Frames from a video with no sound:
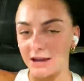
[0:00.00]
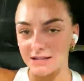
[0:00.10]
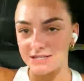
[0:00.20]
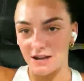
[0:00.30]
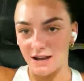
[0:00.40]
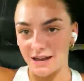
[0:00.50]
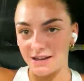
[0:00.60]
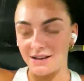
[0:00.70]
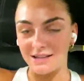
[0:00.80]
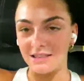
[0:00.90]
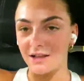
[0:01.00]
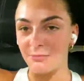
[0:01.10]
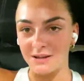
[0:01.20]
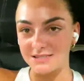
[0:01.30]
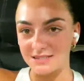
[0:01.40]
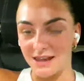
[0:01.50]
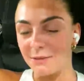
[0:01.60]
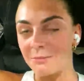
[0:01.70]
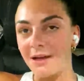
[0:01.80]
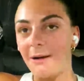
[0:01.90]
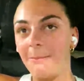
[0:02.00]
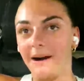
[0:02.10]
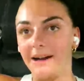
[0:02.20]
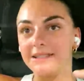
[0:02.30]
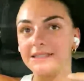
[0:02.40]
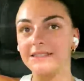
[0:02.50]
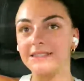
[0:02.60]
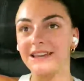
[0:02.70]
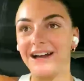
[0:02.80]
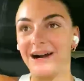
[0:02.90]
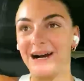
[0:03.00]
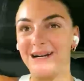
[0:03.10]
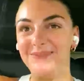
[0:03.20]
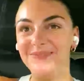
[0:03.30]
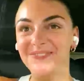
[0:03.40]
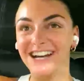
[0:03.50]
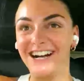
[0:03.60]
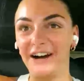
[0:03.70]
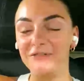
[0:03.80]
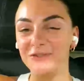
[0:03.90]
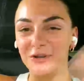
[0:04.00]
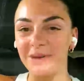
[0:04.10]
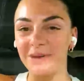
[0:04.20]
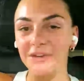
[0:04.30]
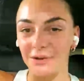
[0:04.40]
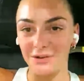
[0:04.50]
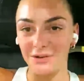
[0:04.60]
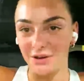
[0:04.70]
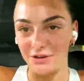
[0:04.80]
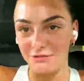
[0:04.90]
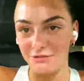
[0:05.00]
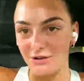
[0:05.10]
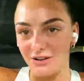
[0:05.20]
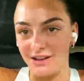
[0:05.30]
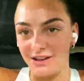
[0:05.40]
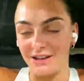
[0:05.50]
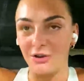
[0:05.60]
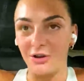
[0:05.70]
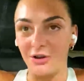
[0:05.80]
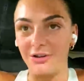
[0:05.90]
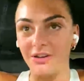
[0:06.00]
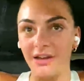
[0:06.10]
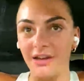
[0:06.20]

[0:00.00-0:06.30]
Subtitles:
gets tired. I love my sleep, but I've sort of been go, go, go forever. And I know